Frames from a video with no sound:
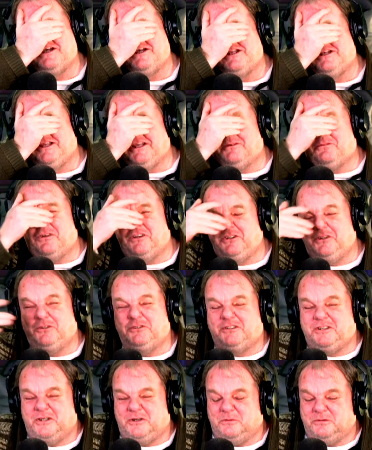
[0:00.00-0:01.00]
Like, when you
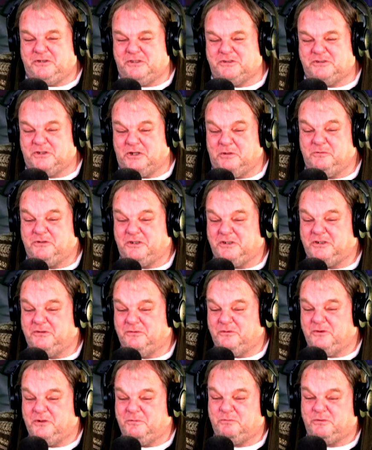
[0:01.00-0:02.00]
deal with this subject,
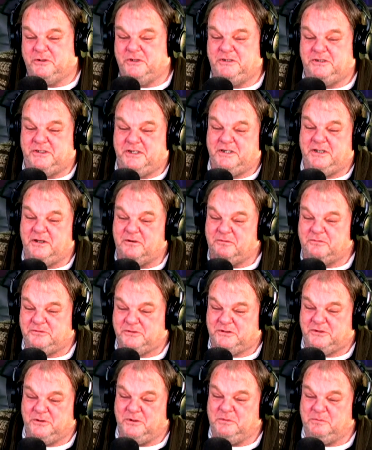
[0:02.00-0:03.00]
you appreciate how
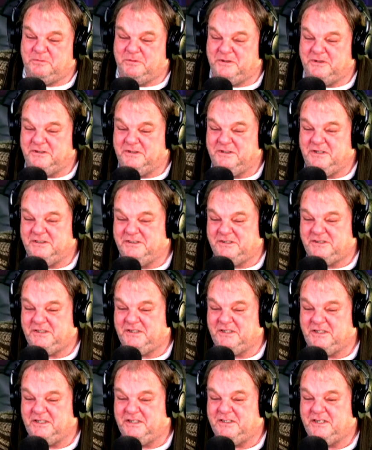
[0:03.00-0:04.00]
stupid and
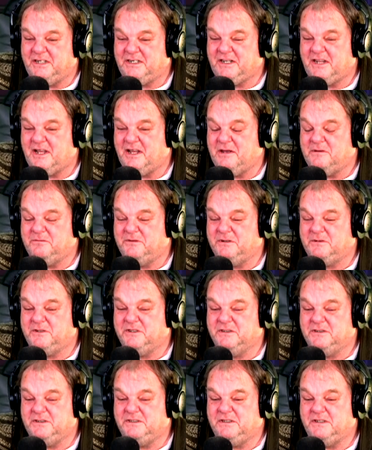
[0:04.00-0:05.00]
silly that comment
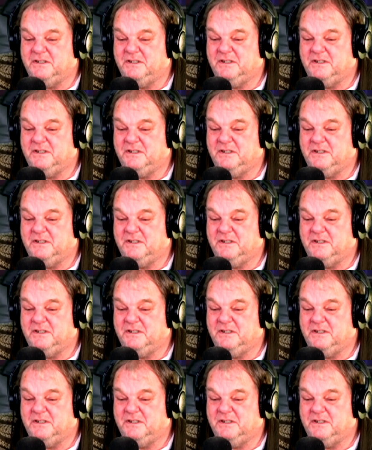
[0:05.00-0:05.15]
is.